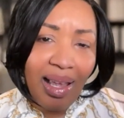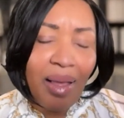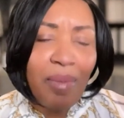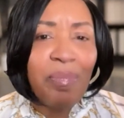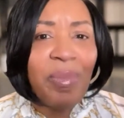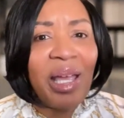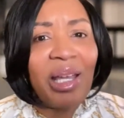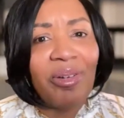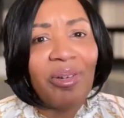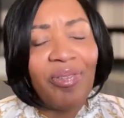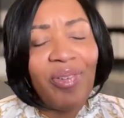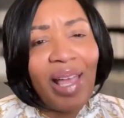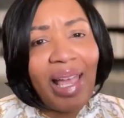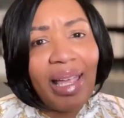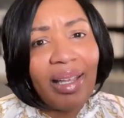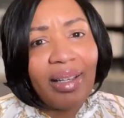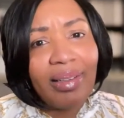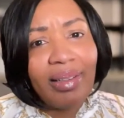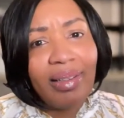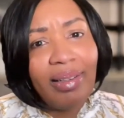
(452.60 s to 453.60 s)
Matter of
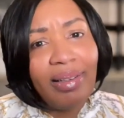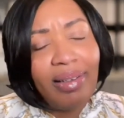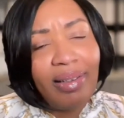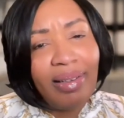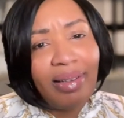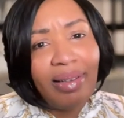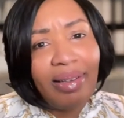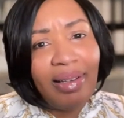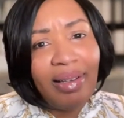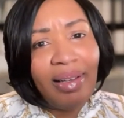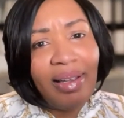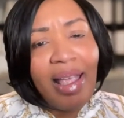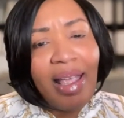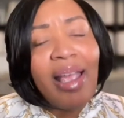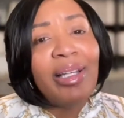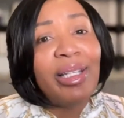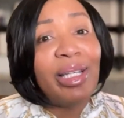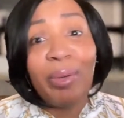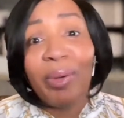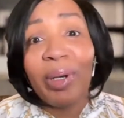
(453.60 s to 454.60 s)
fact,
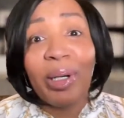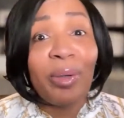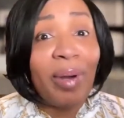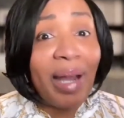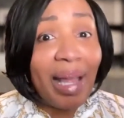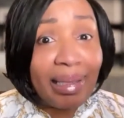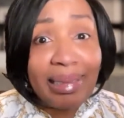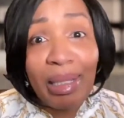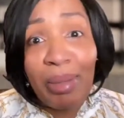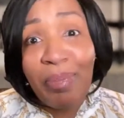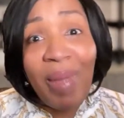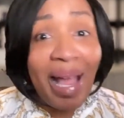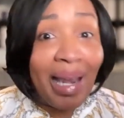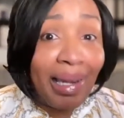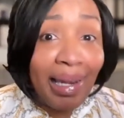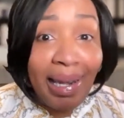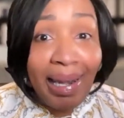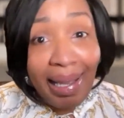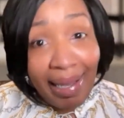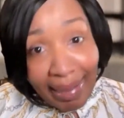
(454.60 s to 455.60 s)
there were cracks in my
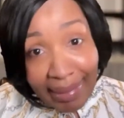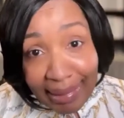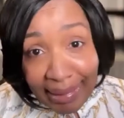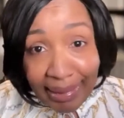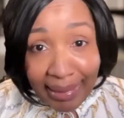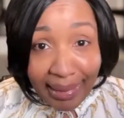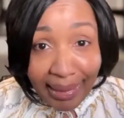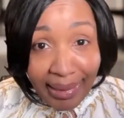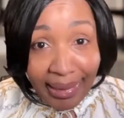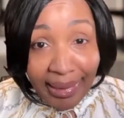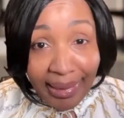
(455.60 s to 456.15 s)
list,